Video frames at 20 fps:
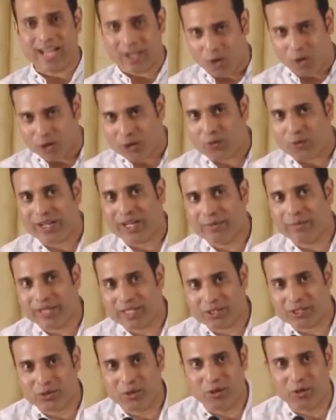all the very
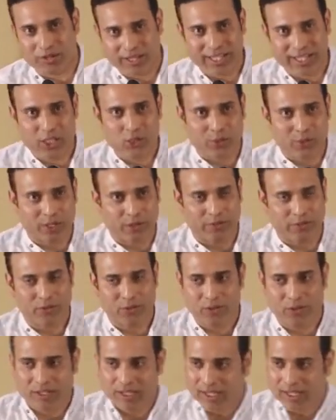best to each one of
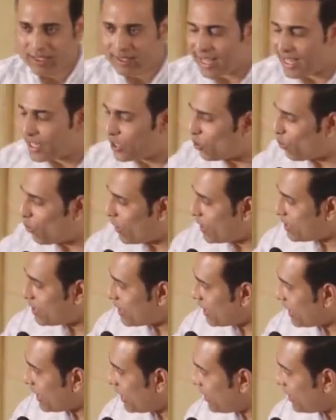you. Thank you once again